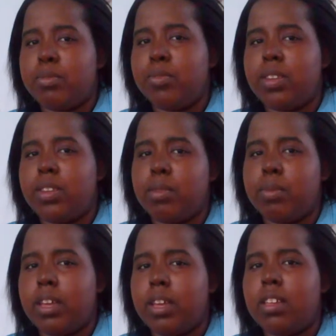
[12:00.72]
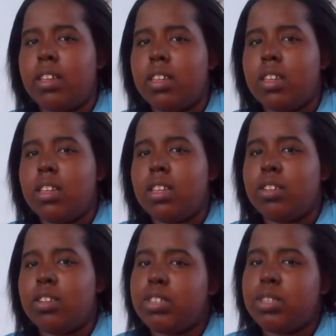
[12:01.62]
moving the way
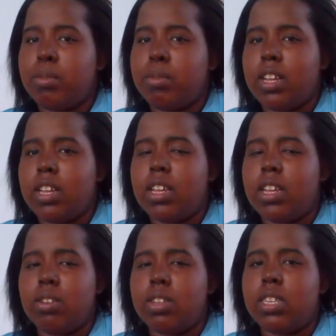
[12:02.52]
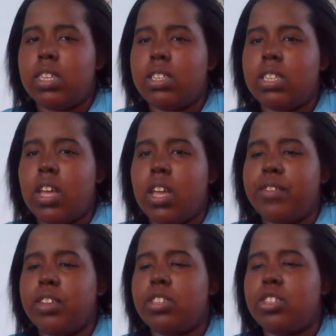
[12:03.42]
Chrissy wanted, and all this other stuff,
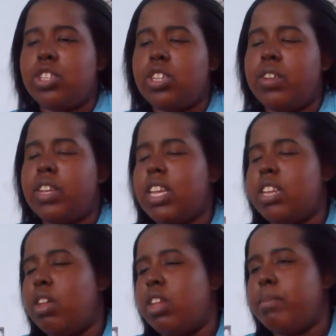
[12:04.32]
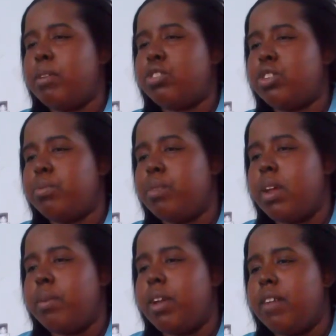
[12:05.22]
and she's getting all emotional,
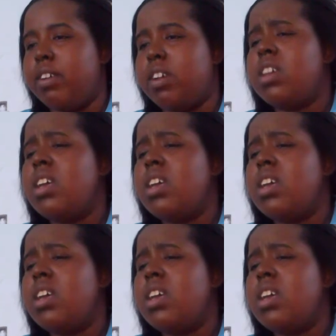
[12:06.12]
whatever.